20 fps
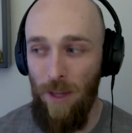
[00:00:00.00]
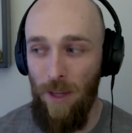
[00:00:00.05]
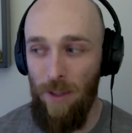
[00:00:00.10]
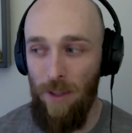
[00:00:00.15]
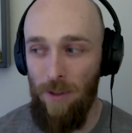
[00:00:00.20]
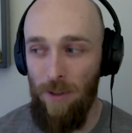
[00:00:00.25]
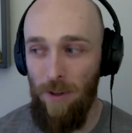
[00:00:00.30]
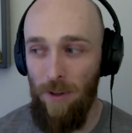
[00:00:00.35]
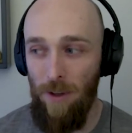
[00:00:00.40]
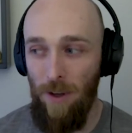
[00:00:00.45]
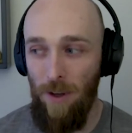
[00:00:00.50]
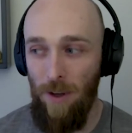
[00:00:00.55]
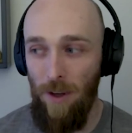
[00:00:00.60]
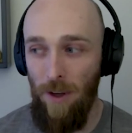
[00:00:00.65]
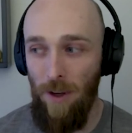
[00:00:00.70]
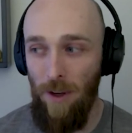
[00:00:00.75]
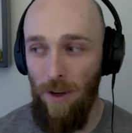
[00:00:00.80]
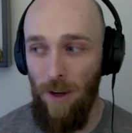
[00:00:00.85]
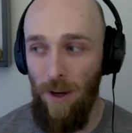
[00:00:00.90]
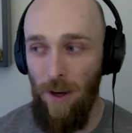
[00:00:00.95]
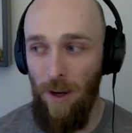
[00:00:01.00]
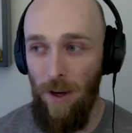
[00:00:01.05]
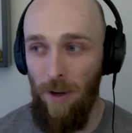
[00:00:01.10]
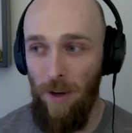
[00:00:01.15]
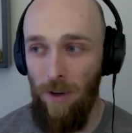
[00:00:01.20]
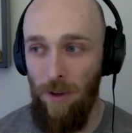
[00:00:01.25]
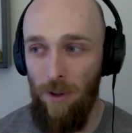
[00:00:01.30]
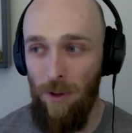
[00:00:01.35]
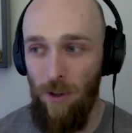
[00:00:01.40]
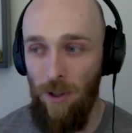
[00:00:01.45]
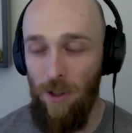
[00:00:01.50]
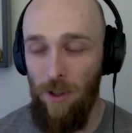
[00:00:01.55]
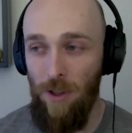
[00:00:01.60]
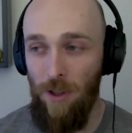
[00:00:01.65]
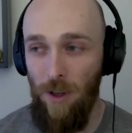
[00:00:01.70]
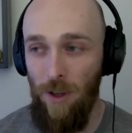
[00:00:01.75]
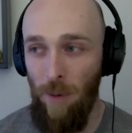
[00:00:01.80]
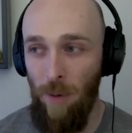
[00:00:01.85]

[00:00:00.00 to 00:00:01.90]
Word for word: that it's just